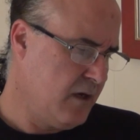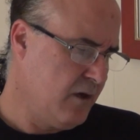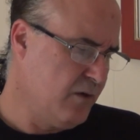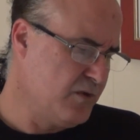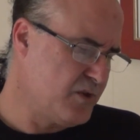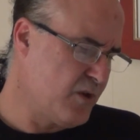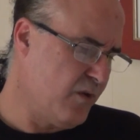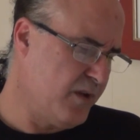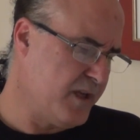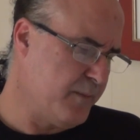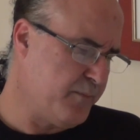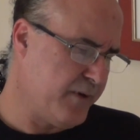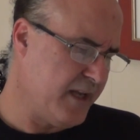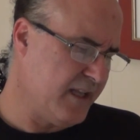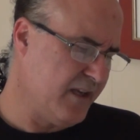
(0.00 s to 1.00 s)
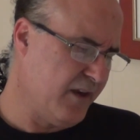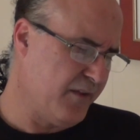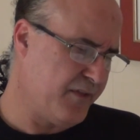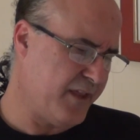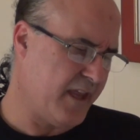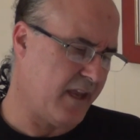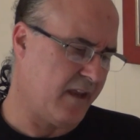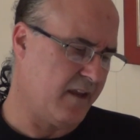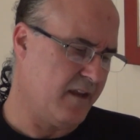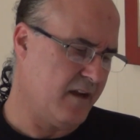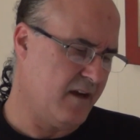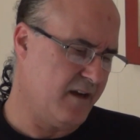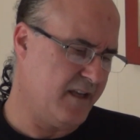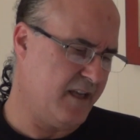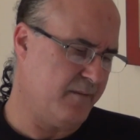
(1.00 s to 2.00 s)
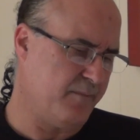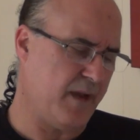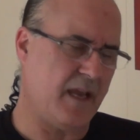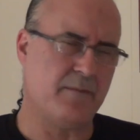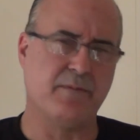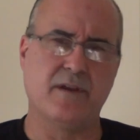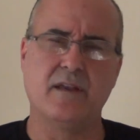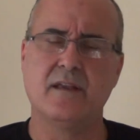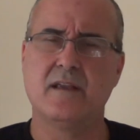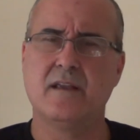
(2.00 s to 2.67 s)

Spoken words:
Who's calling you pretty little thing, honey and baby?